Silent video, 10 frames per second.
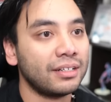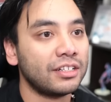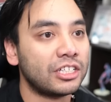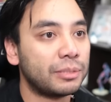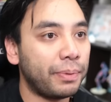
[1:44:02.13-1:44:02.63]

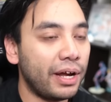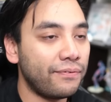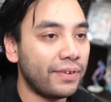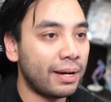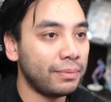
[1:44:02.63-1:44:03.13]
Spy
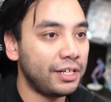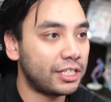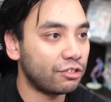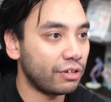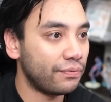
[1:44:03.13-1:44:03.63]
Family
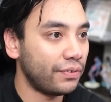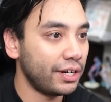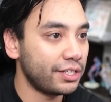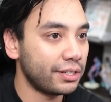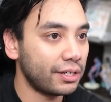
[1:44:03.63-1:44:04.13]
Street
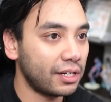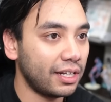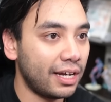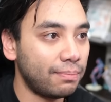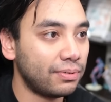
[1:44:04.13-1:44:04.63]
Fighter
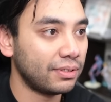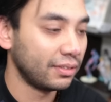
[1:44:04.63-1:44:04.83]
collab?